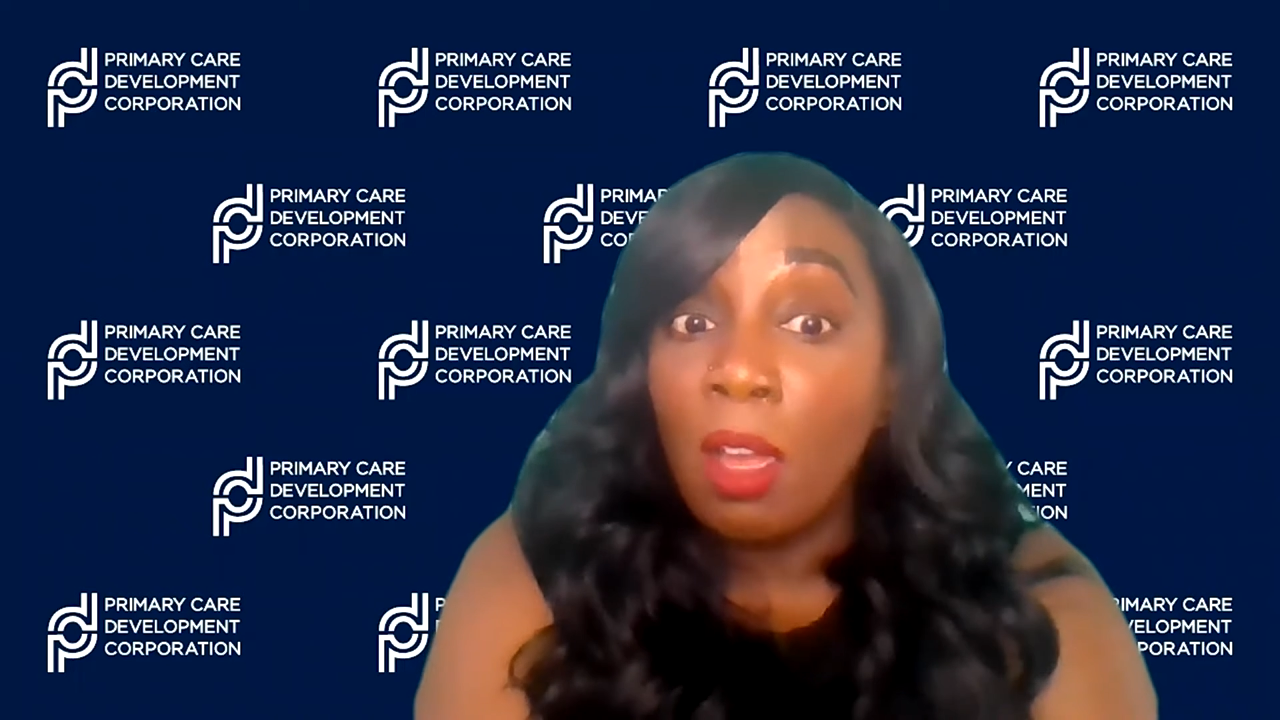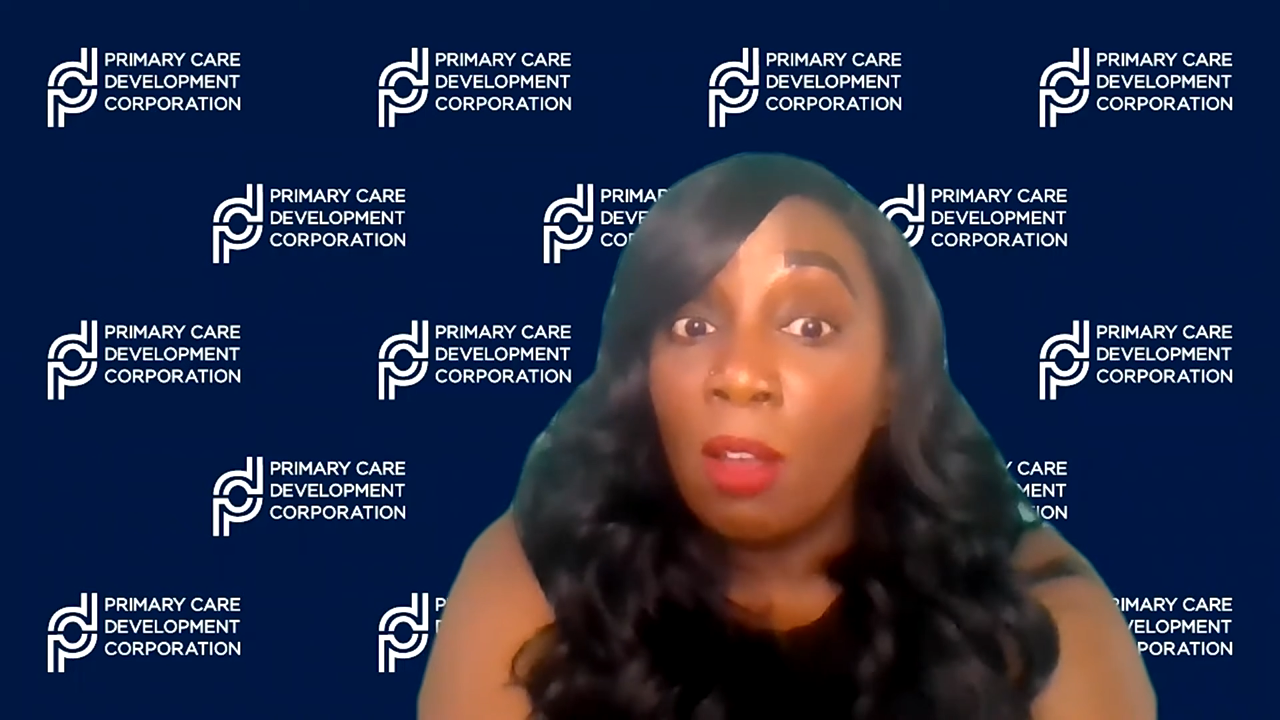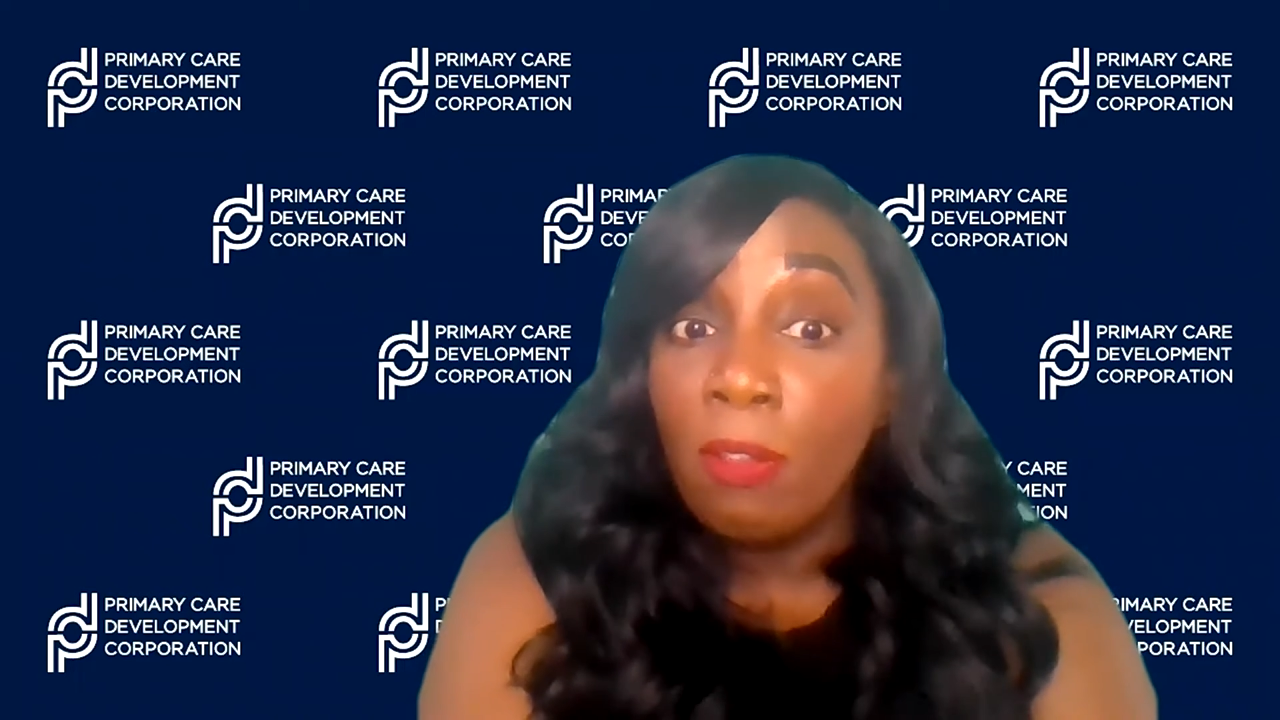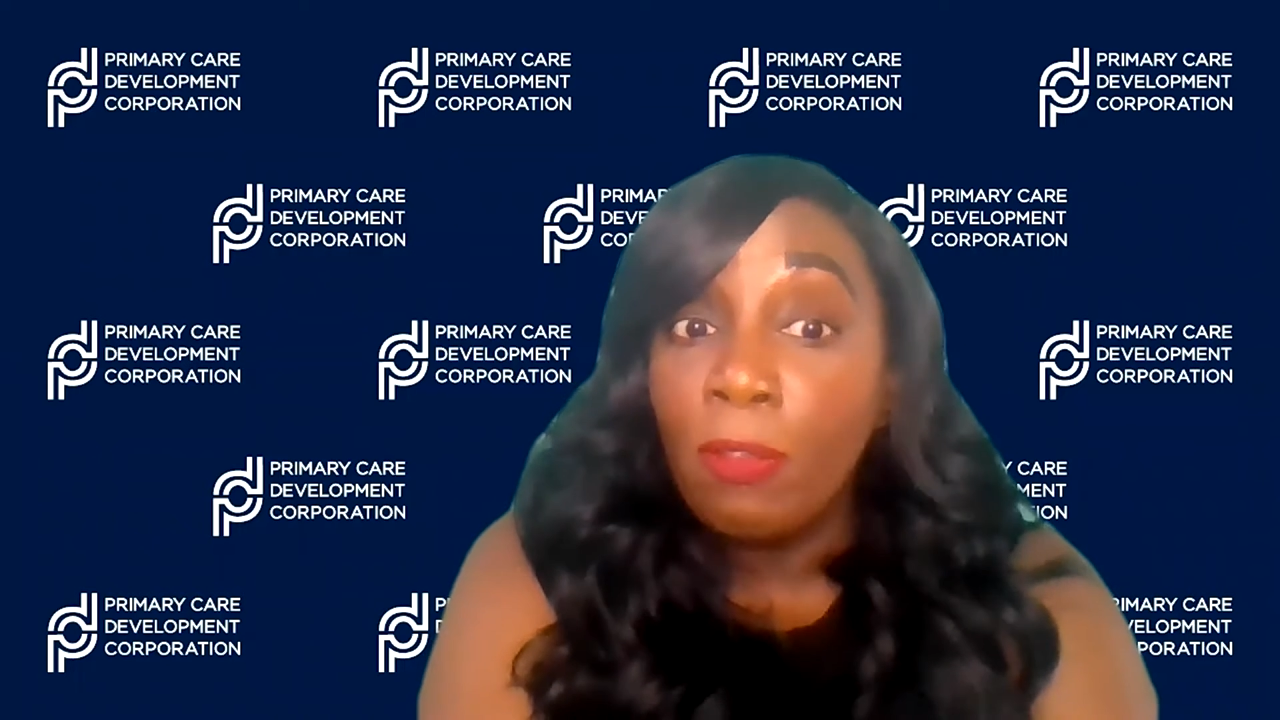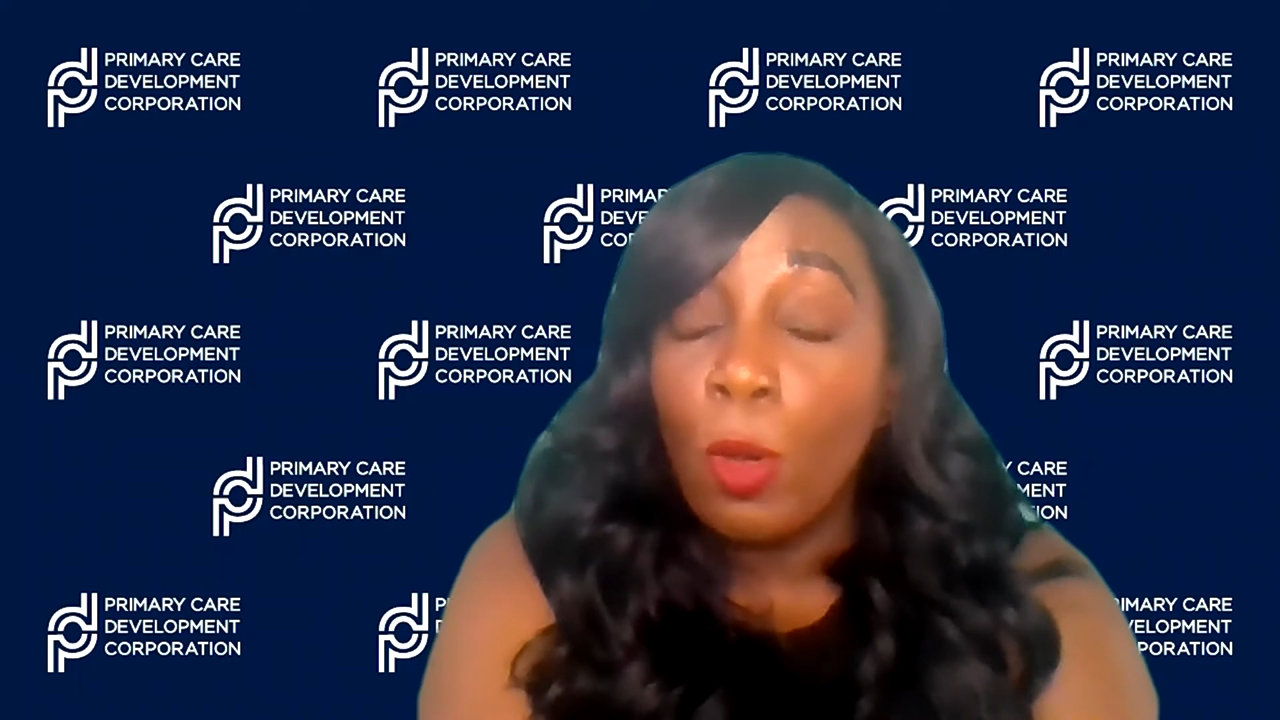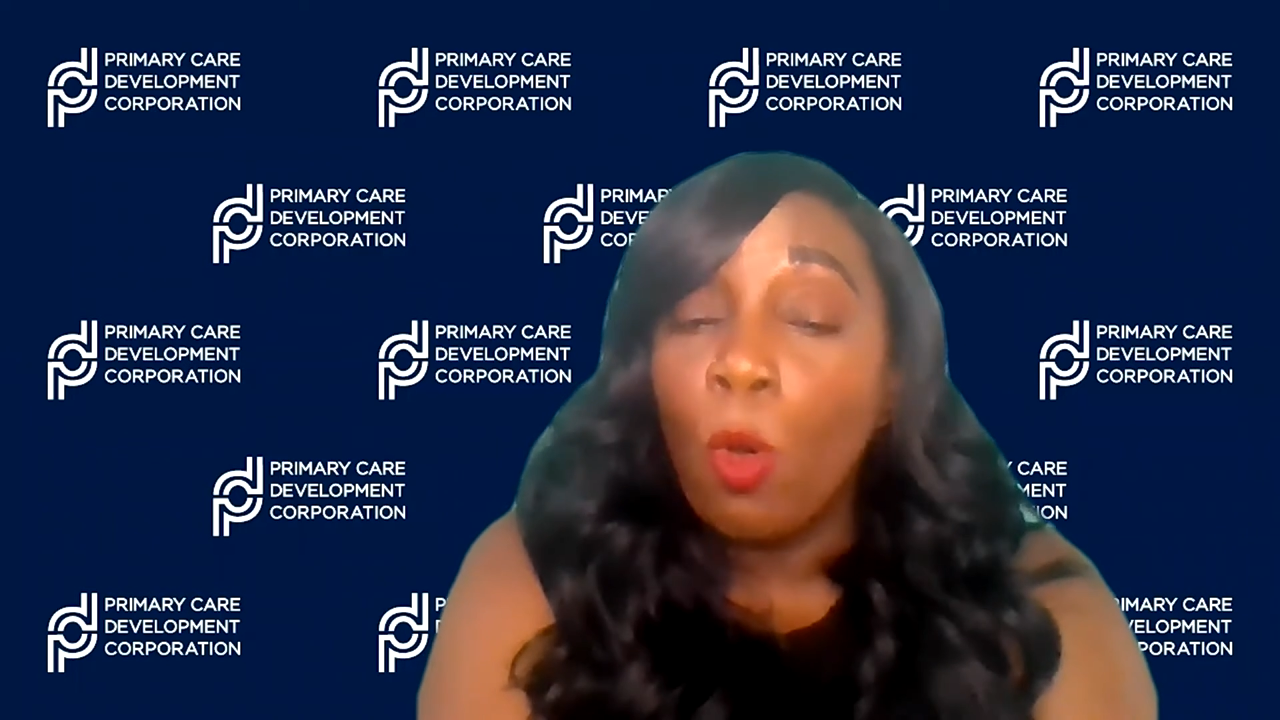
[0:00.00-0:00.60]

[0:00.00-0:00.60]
of